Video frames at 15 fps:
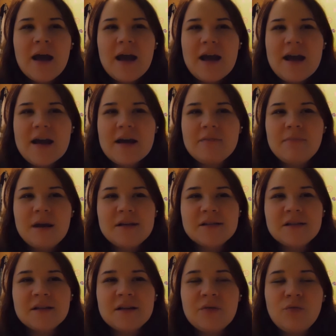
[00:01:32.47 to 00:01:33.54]
and
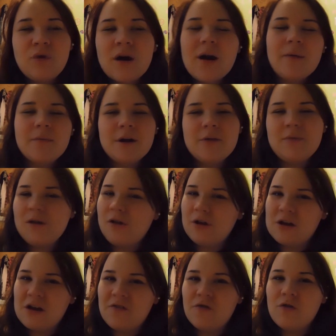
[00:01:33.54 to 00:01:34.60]
basically what I'm gonna be
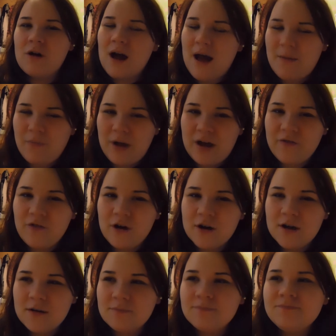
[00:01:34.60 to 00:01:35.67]
looking for at Black
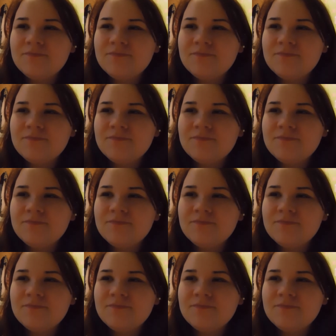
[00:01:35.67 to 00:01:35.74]
Friday.